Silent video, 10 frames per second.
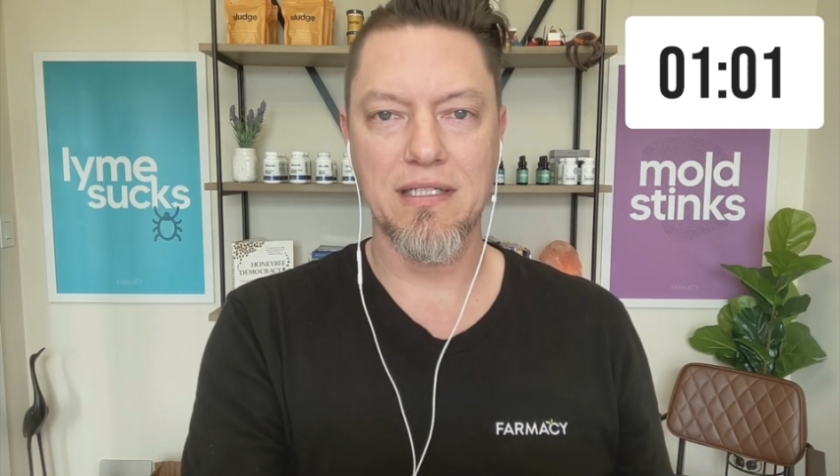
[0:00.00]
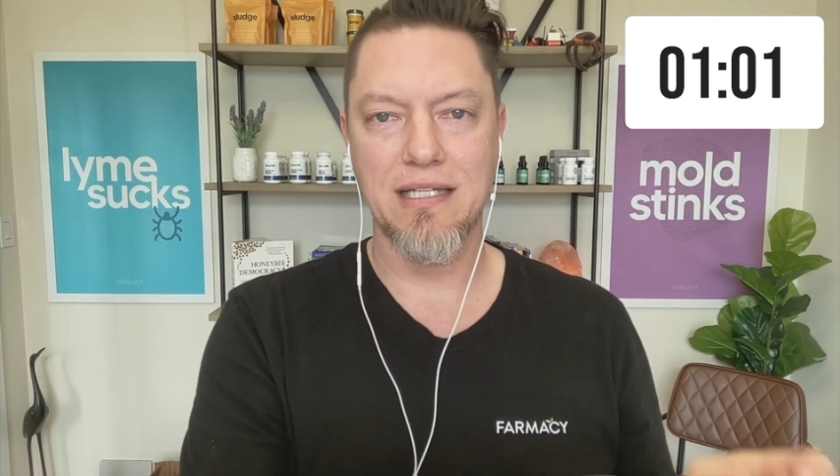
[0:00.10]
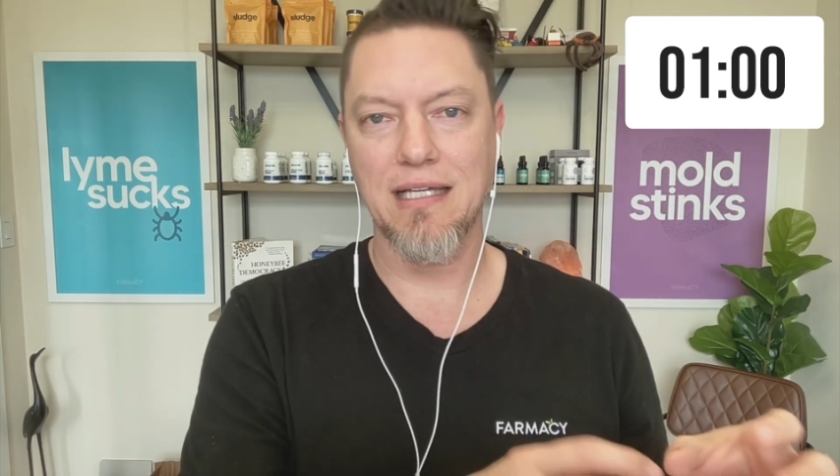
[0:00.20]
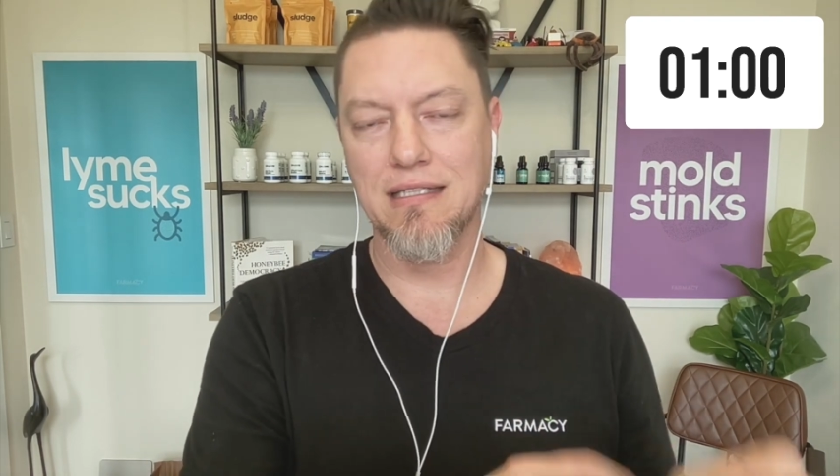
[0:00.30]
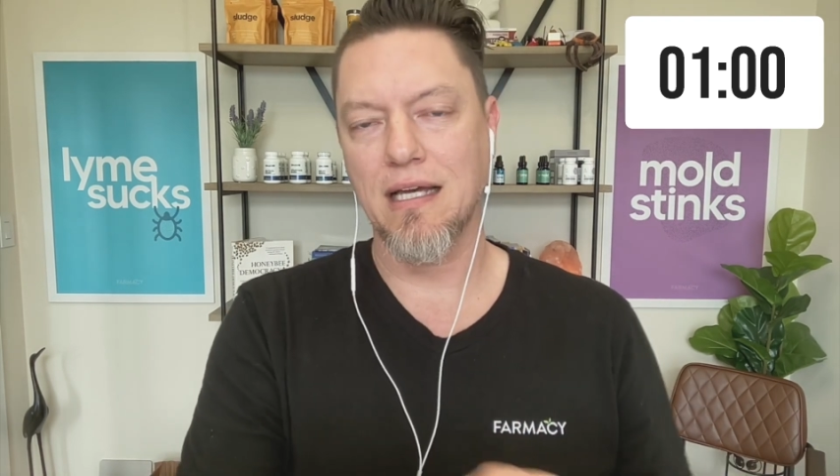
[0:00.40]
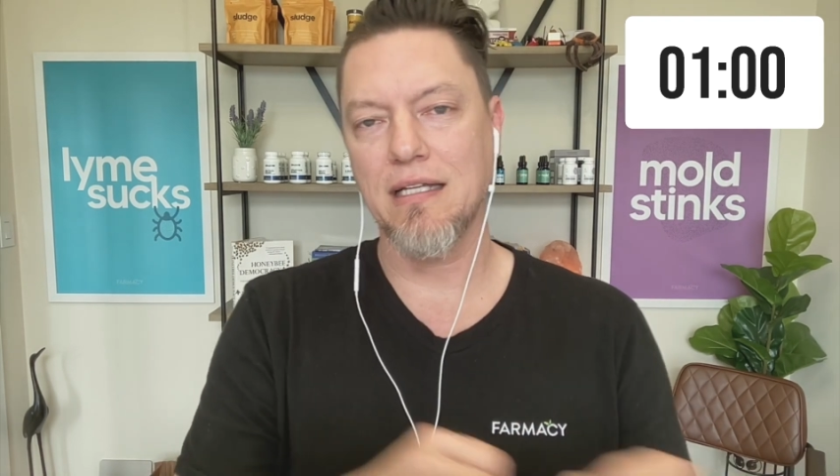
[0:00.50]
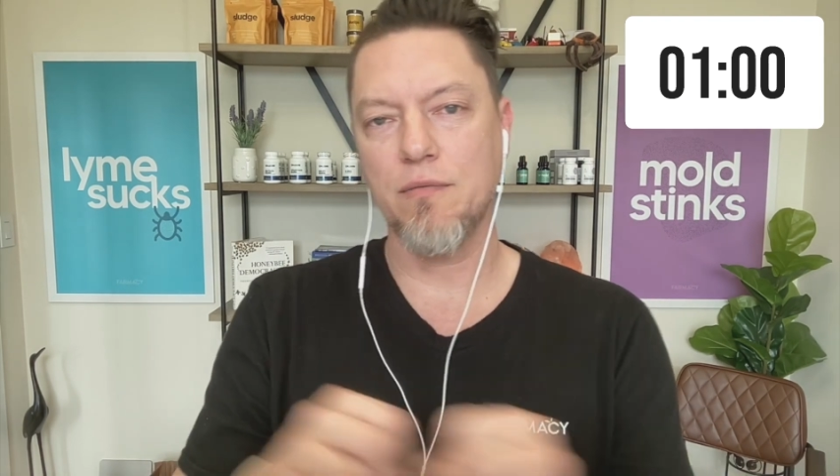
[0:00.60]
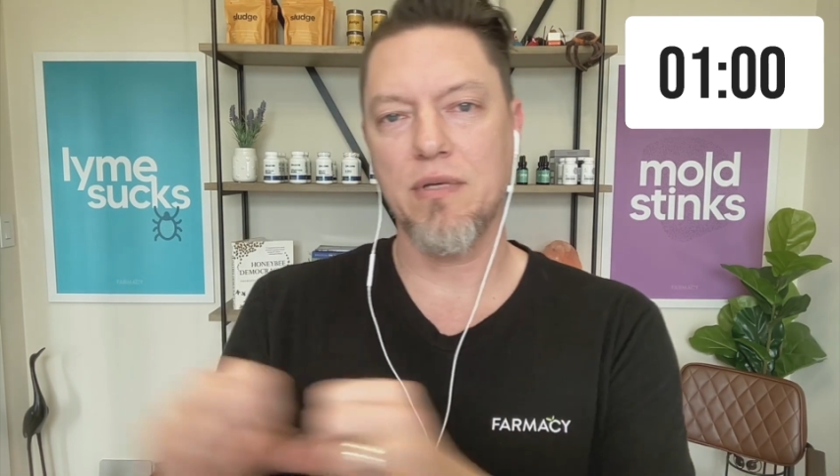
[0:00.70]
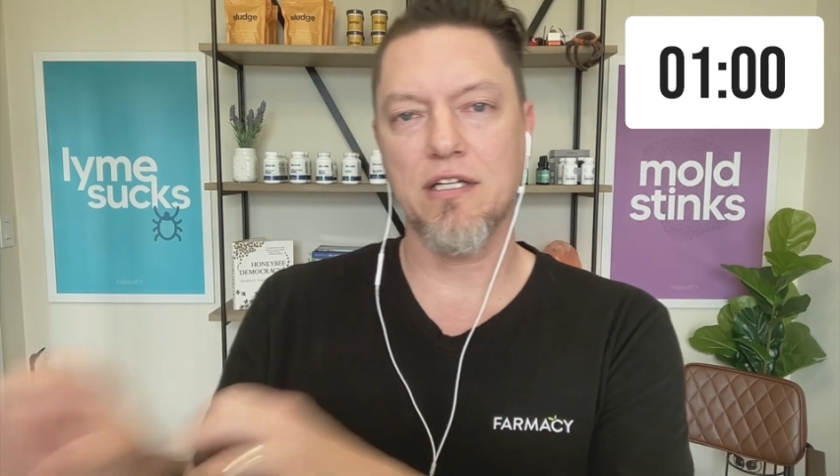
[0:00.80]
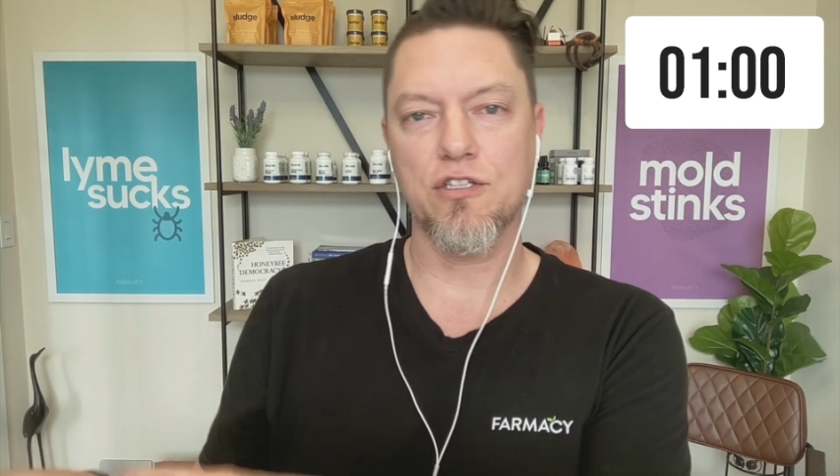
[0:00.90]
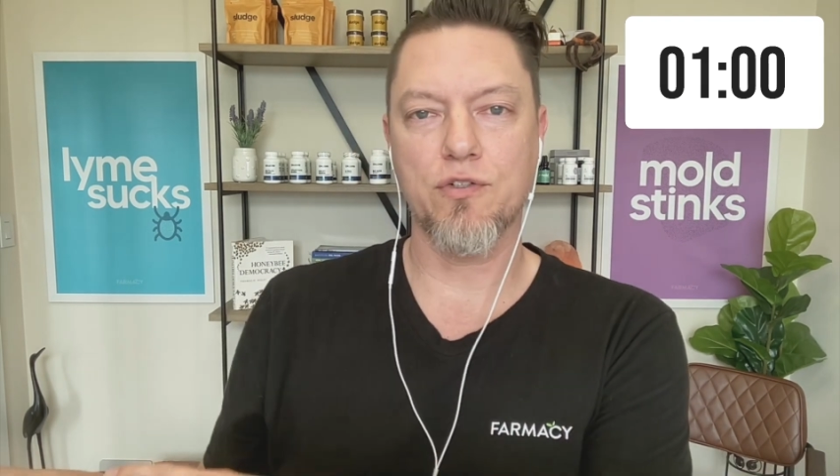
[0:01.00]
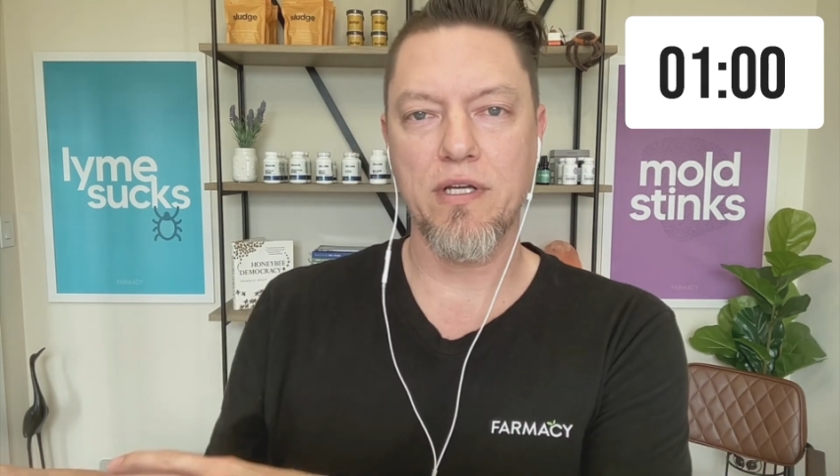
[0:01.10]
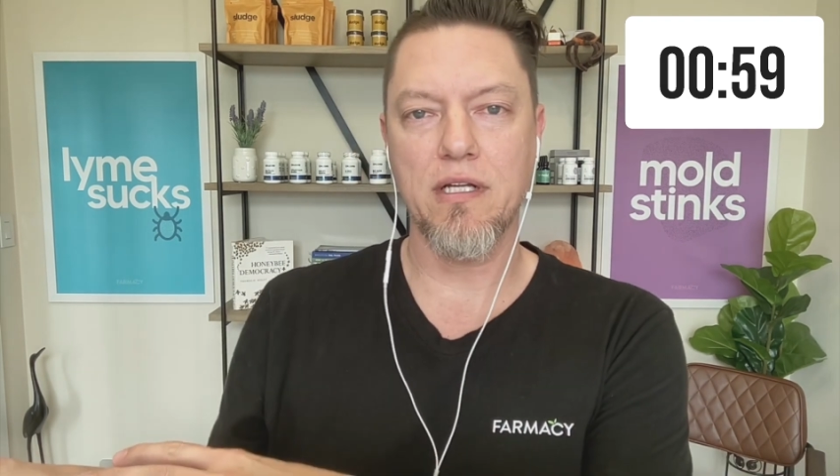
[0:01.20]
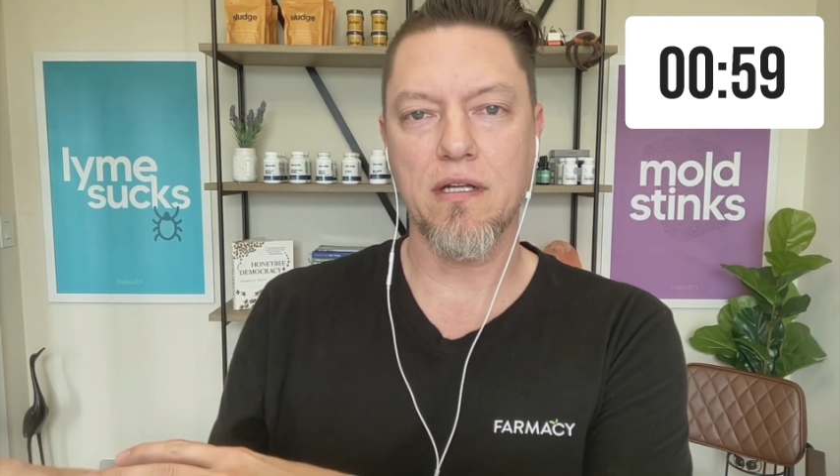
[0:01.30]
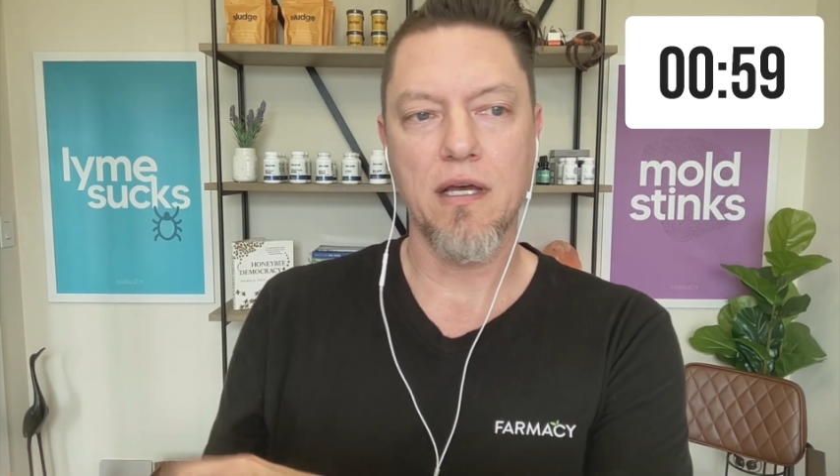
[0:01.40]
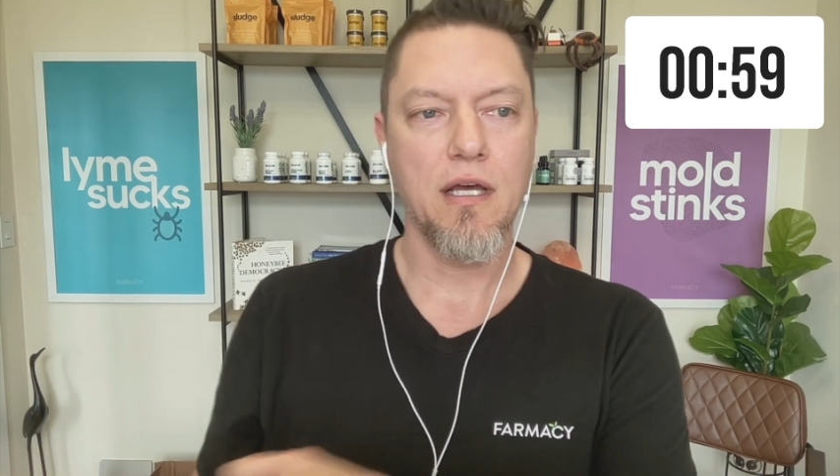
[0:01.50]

intestine to be excreted.